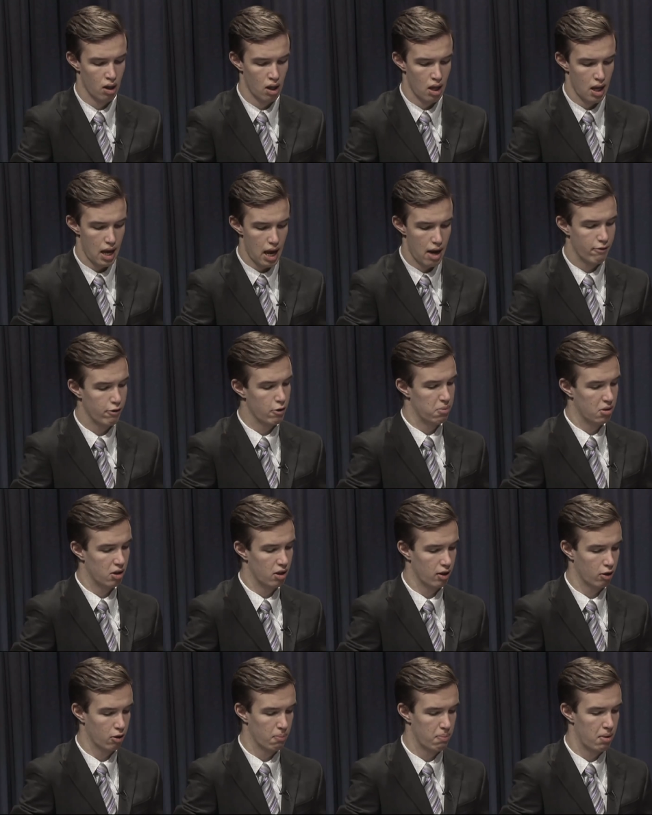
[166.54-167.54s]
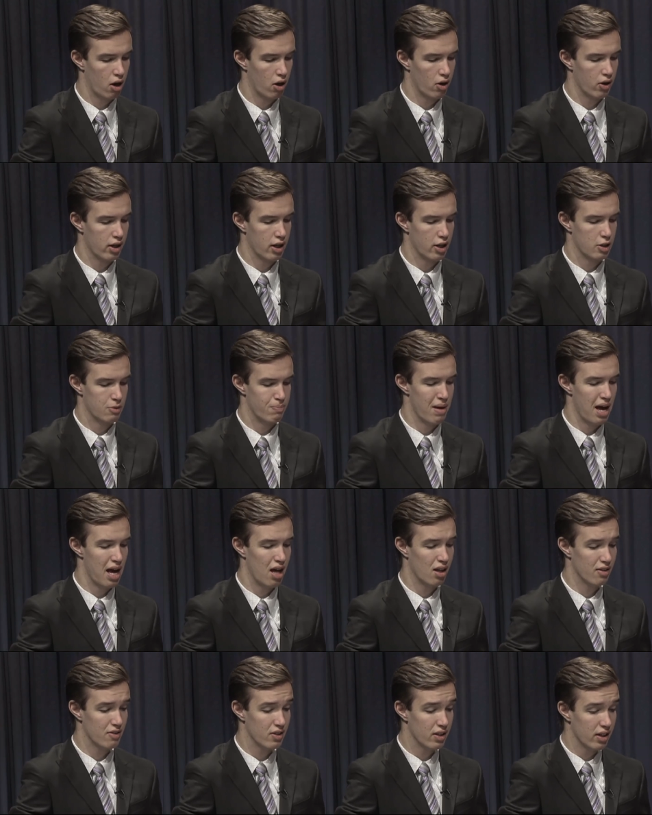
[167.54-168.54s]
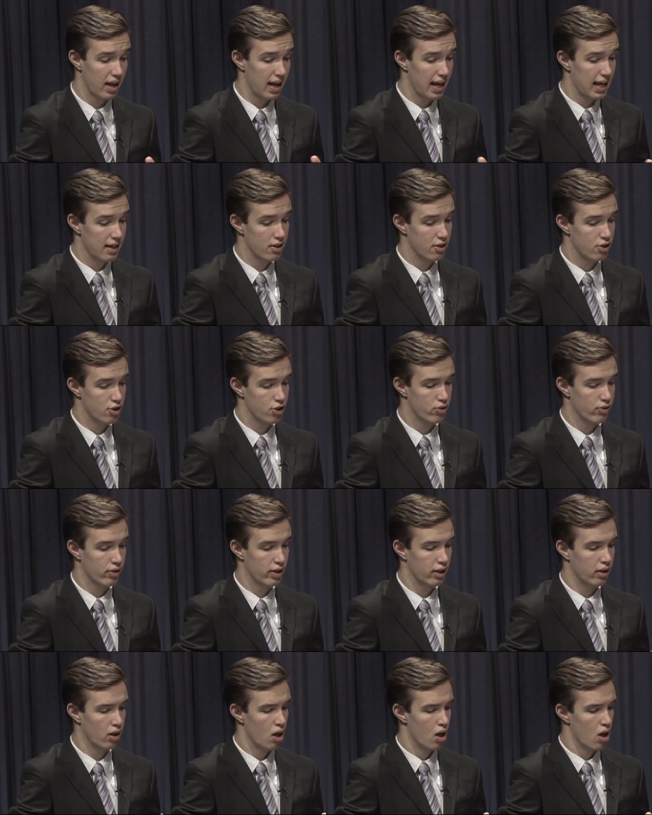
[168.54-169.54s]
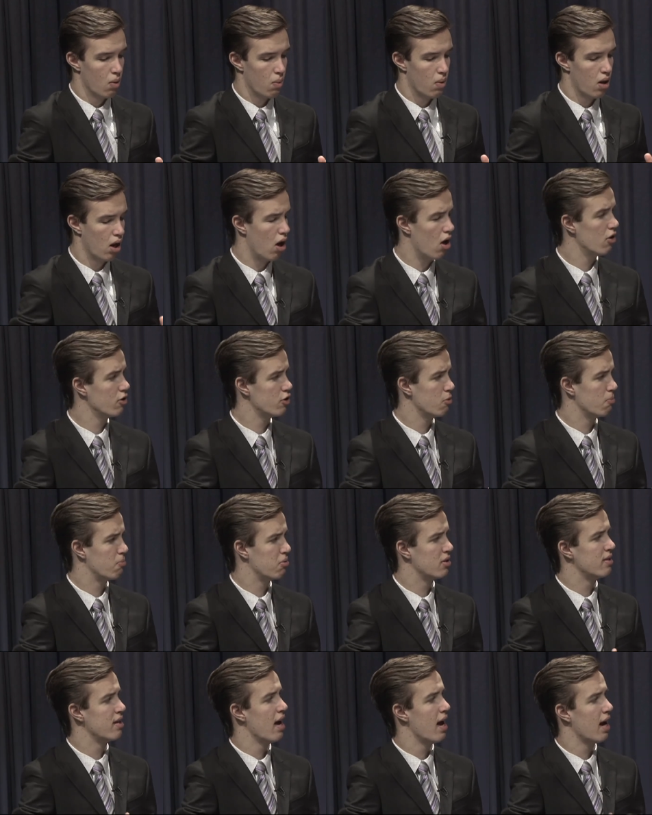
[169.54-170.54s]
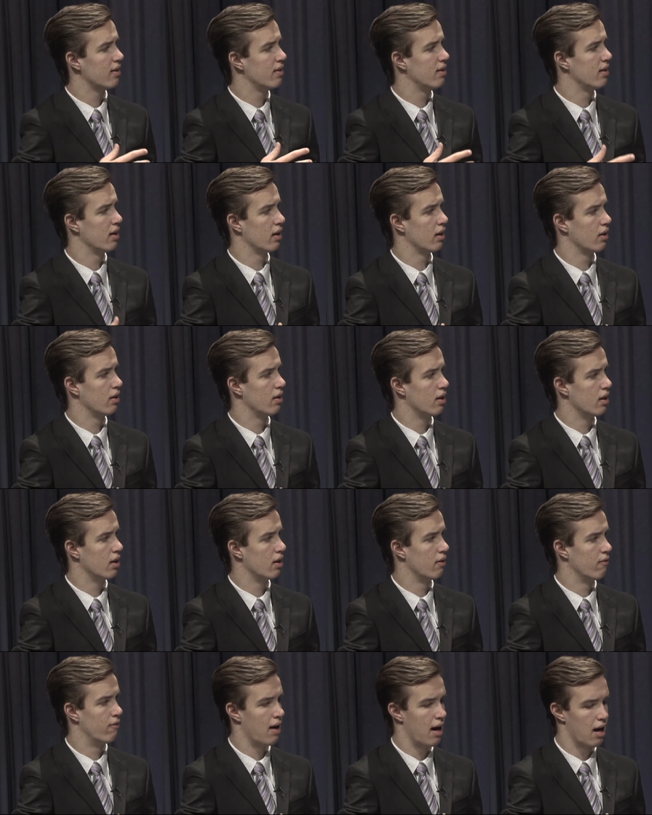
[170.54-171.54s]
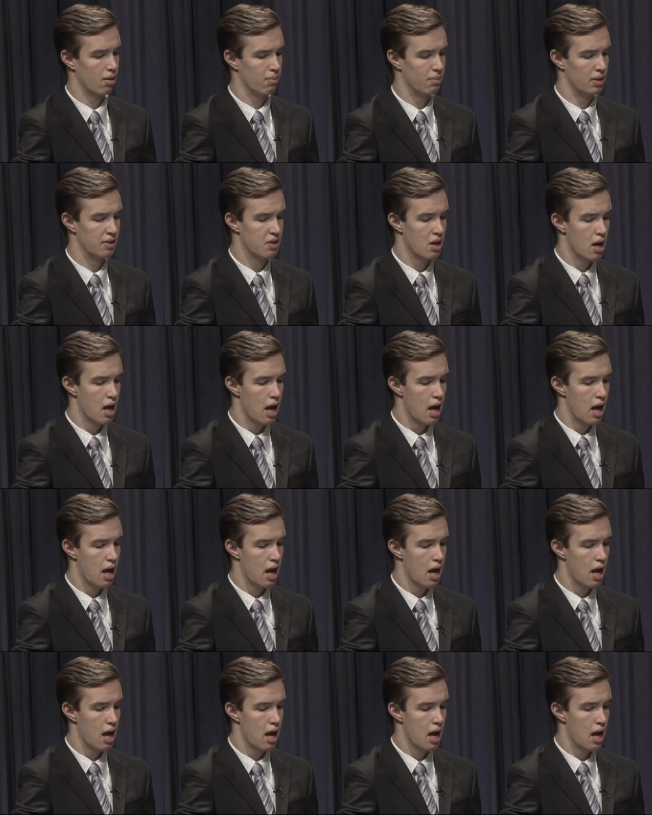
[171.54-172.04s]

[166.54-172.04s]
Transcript: every political party is balancing industry while also protecting the environment.